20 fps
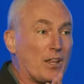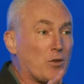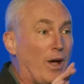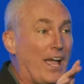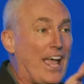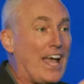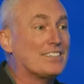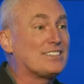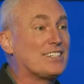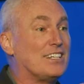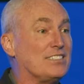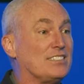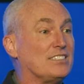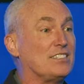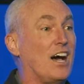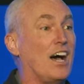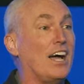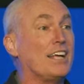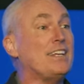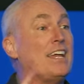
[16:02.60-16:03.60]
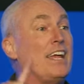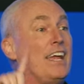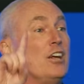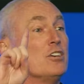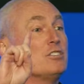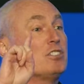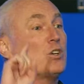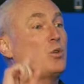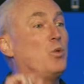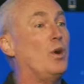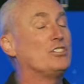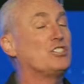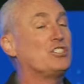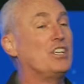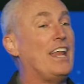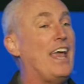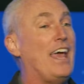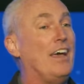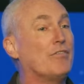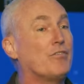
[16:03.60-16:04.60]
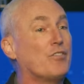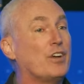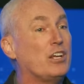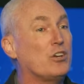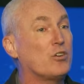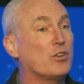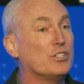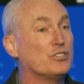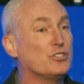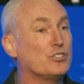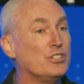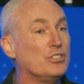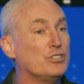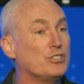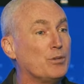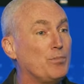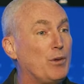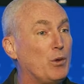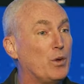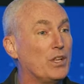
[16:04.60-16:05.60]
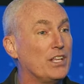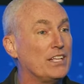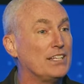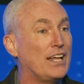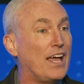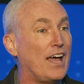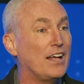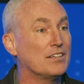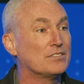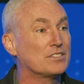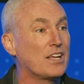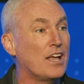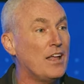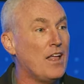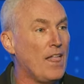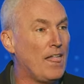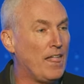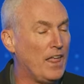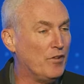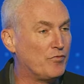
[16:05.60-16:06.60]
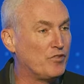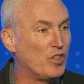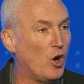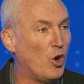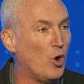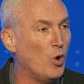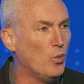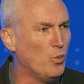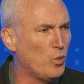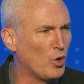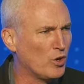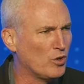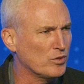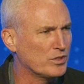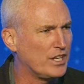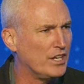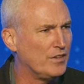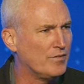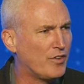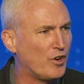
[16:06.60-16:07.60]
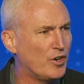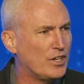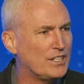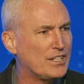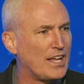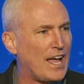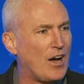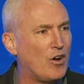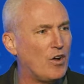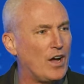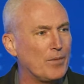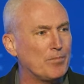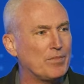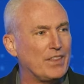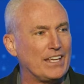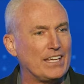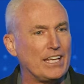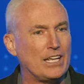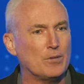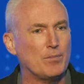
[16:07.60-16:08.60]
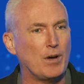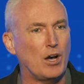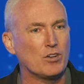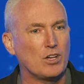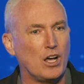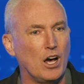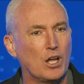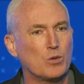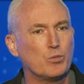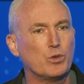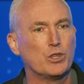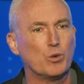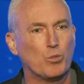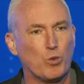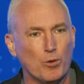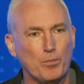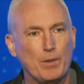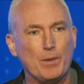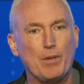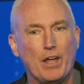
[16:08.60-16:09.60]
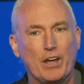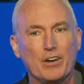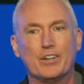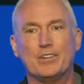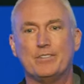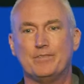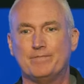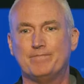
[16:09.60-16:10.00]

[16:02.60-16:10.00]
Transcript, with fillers: the way, as an aside, here's a question every Christian should be willing to ask if the whole world converted to how I'm thinking about God, would the world be better?